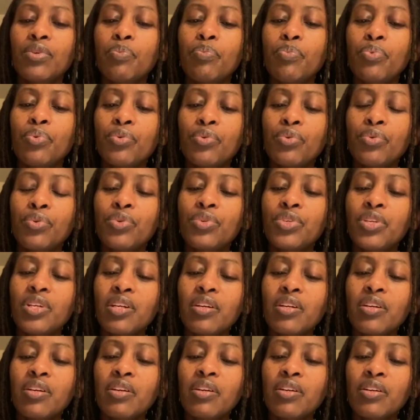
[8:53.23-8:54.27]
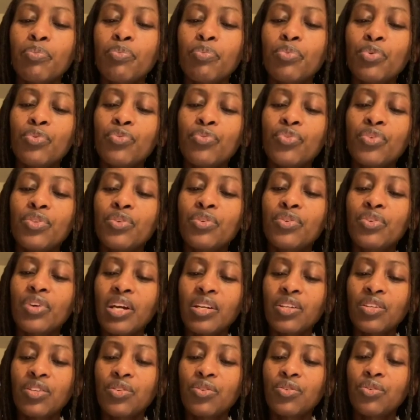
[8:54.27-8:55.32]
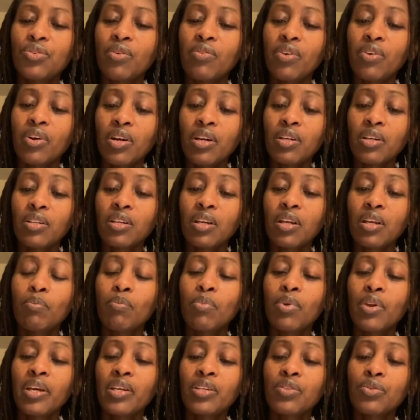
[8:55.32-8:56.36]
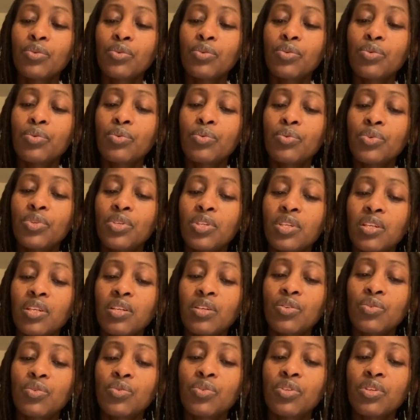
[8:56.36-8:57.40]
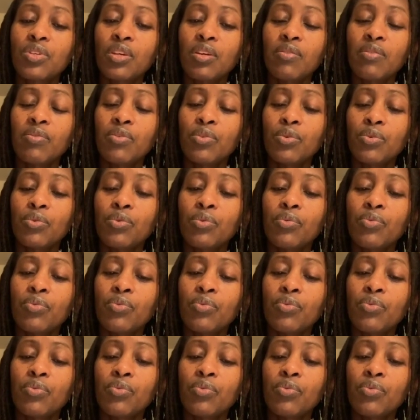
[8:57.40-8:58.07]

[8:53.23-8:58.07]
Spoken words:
we take reproof with gratitude of heart and bless those who seek to save you